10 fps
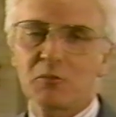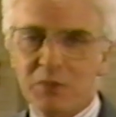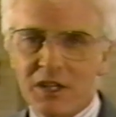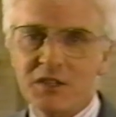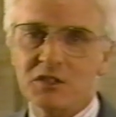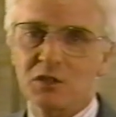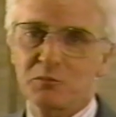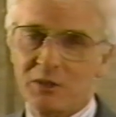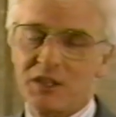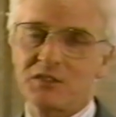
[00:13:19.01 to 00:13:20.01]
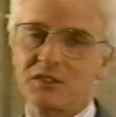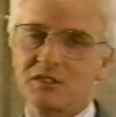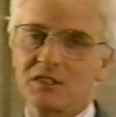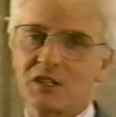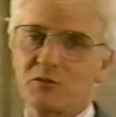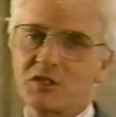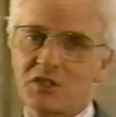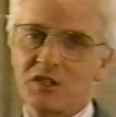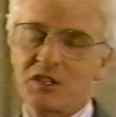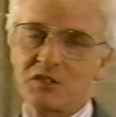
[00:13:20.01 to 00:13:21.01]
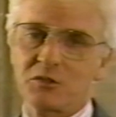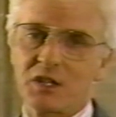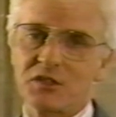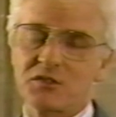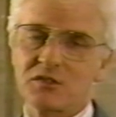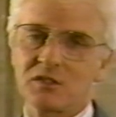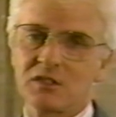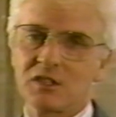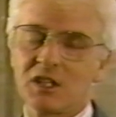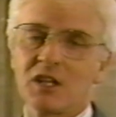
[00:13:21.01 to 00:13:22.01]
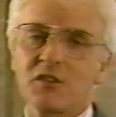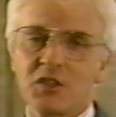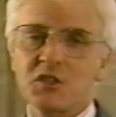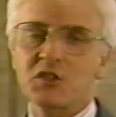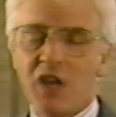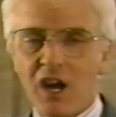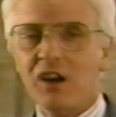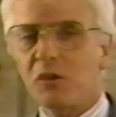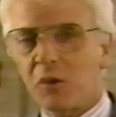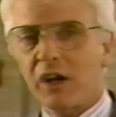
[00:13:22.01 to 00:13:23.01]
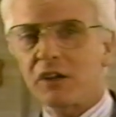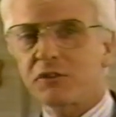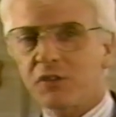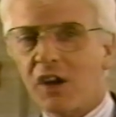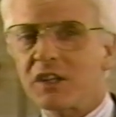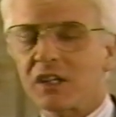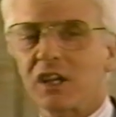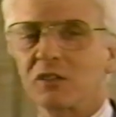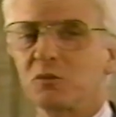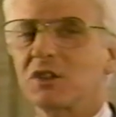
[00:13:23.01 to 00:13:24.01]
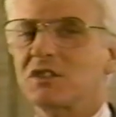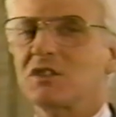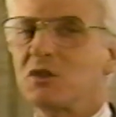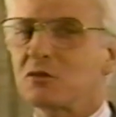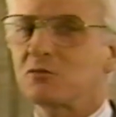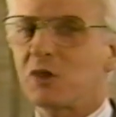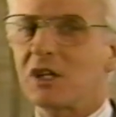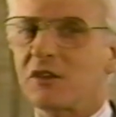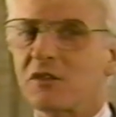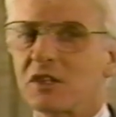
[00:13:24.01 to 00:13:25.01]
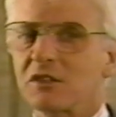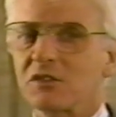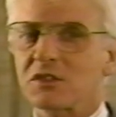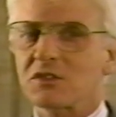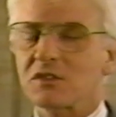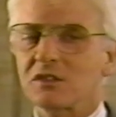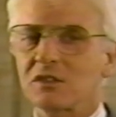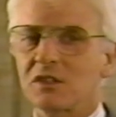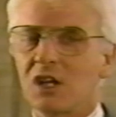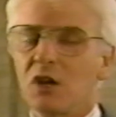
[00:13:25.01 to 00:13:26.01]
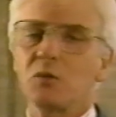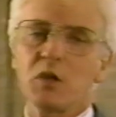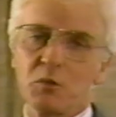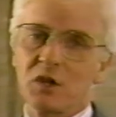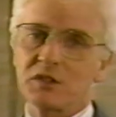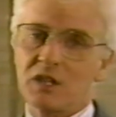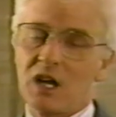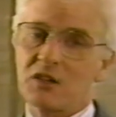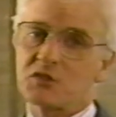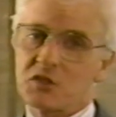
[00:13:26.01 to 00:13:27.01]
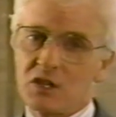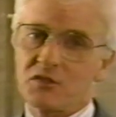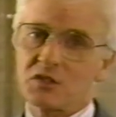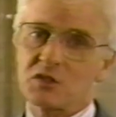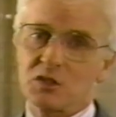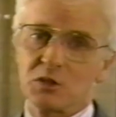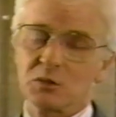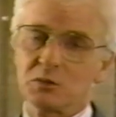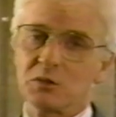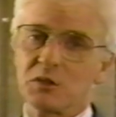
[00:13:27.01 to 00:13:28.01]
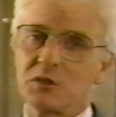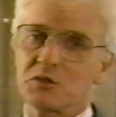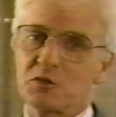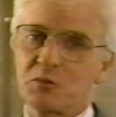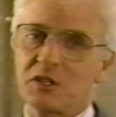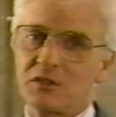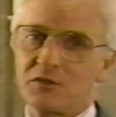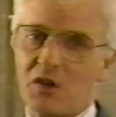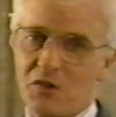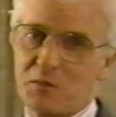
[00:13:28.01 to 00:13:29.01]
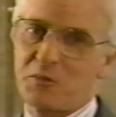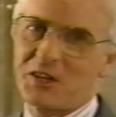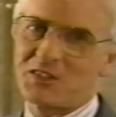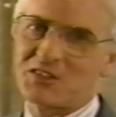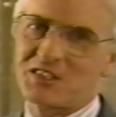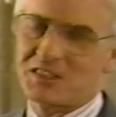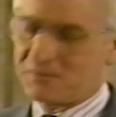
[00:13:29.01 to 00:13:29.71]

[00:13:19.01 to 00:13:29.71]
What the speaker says: Please complete it and return it to us. This is our way of finding out what you really think of us. We want our service to you to be the very best.